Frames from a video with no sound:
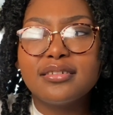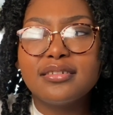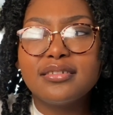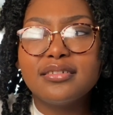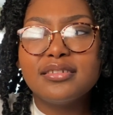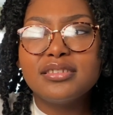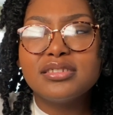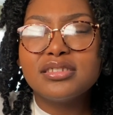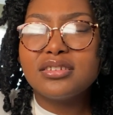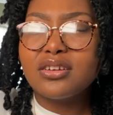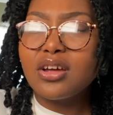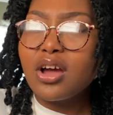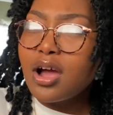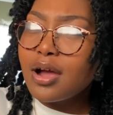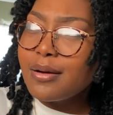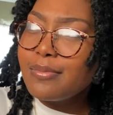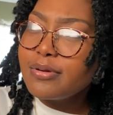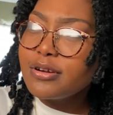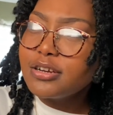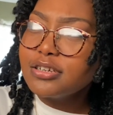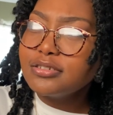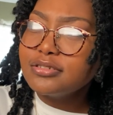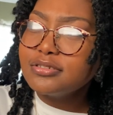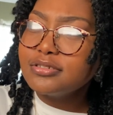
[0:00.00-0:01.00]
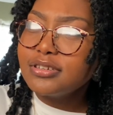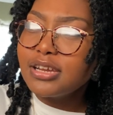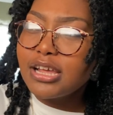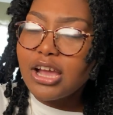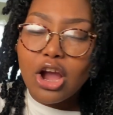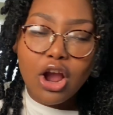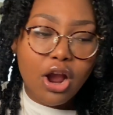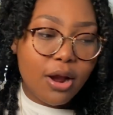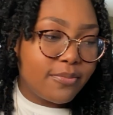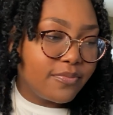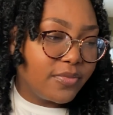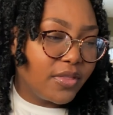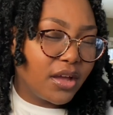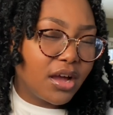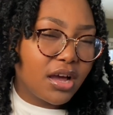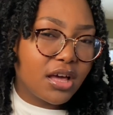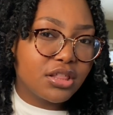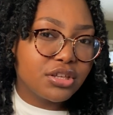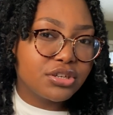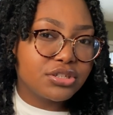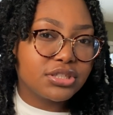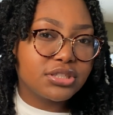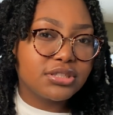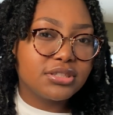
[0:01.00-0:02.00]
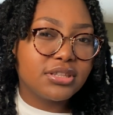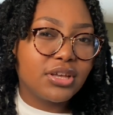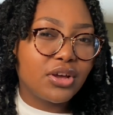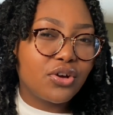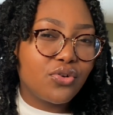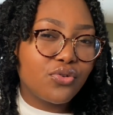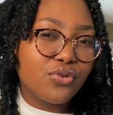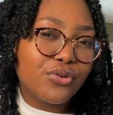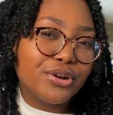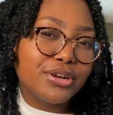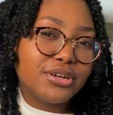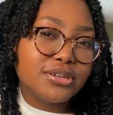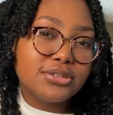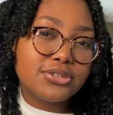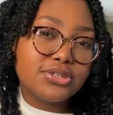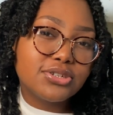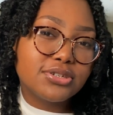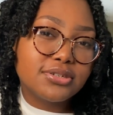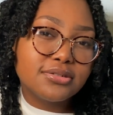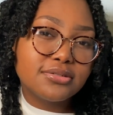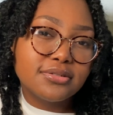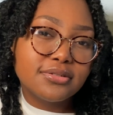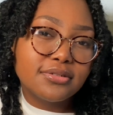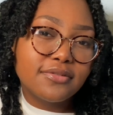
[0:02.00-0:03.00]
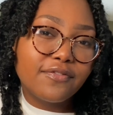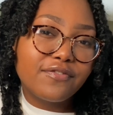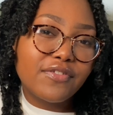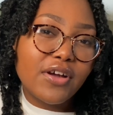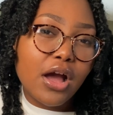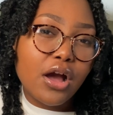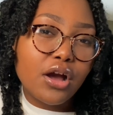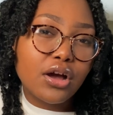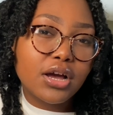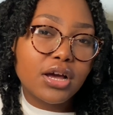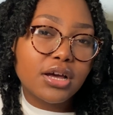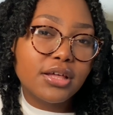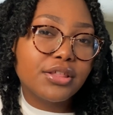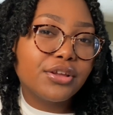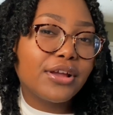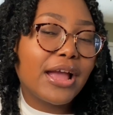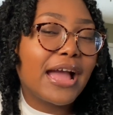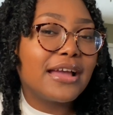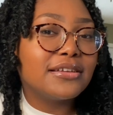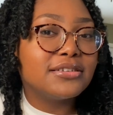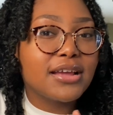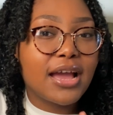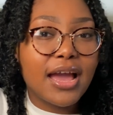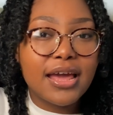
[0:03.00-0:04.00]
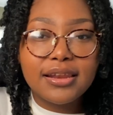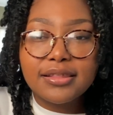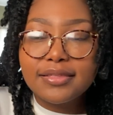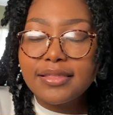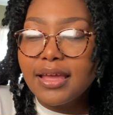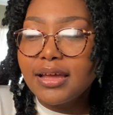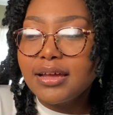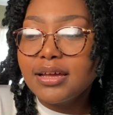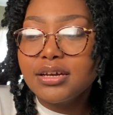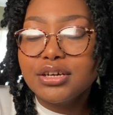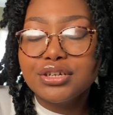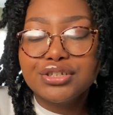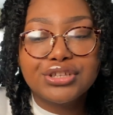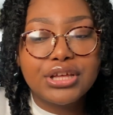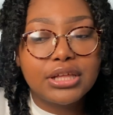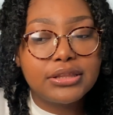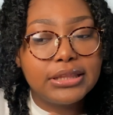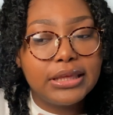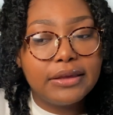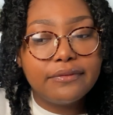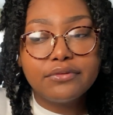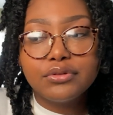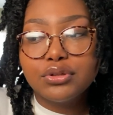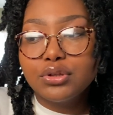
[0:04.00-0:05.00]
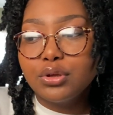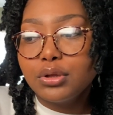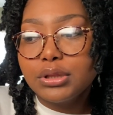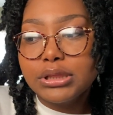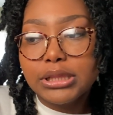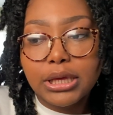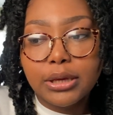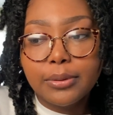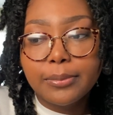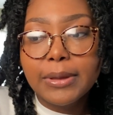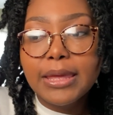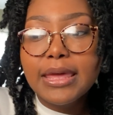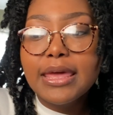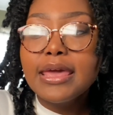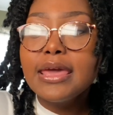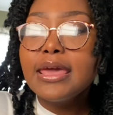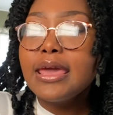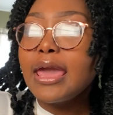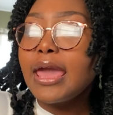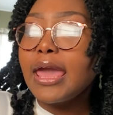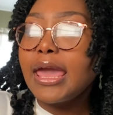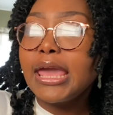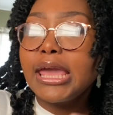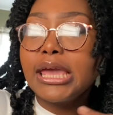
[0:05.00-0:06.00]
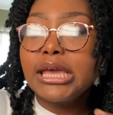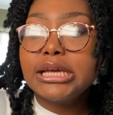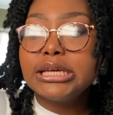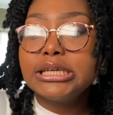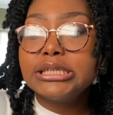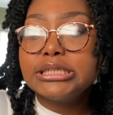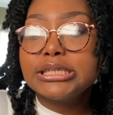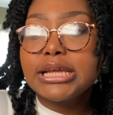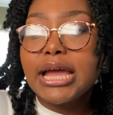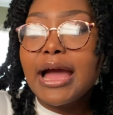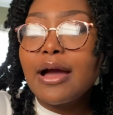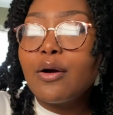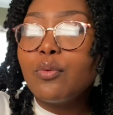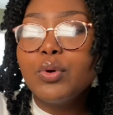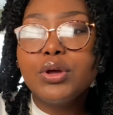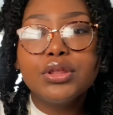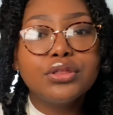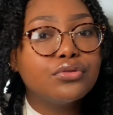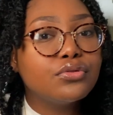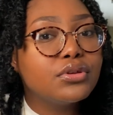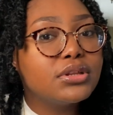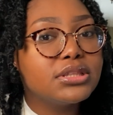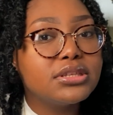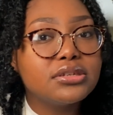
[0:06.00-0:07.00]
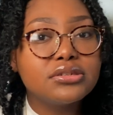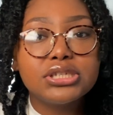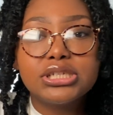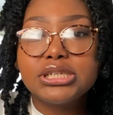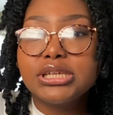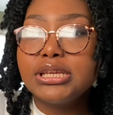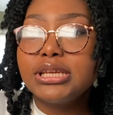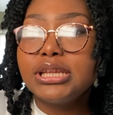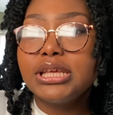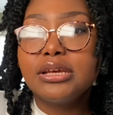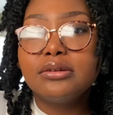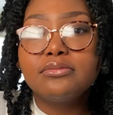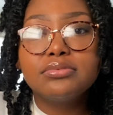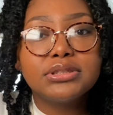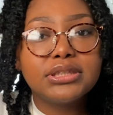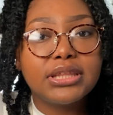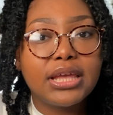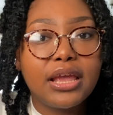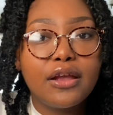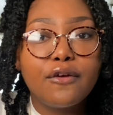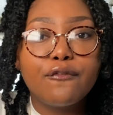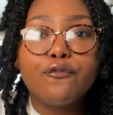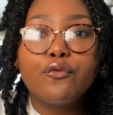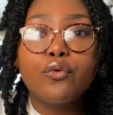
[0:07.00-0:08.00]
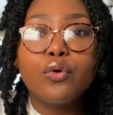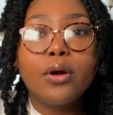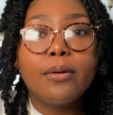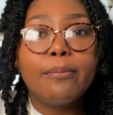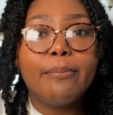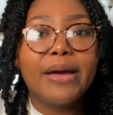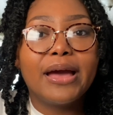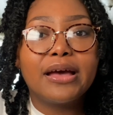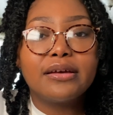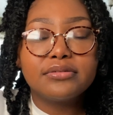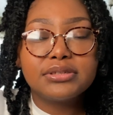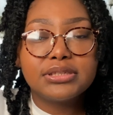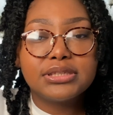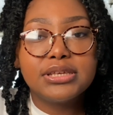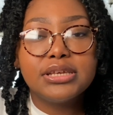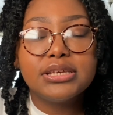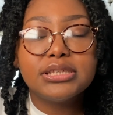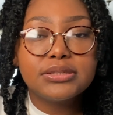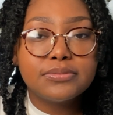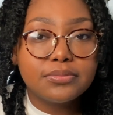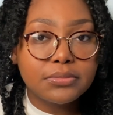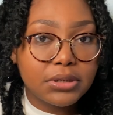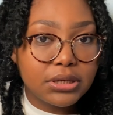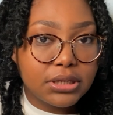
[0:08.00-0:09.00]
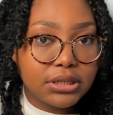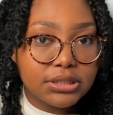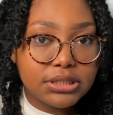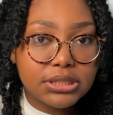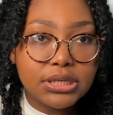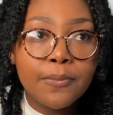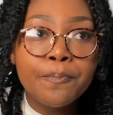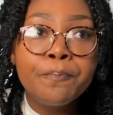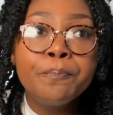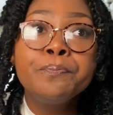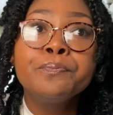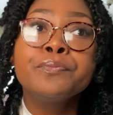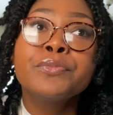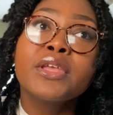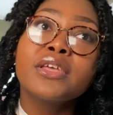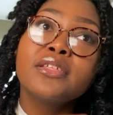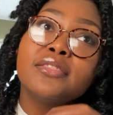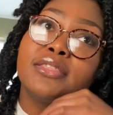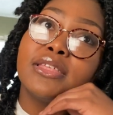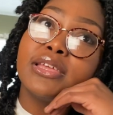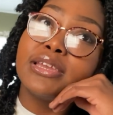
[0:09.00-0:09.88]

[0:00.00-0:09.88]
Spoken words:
is it auburn? The color is the orange fall color. I dyed it that color. I'll leave a little clip. And I went through a little shindig with that for about 6 months. The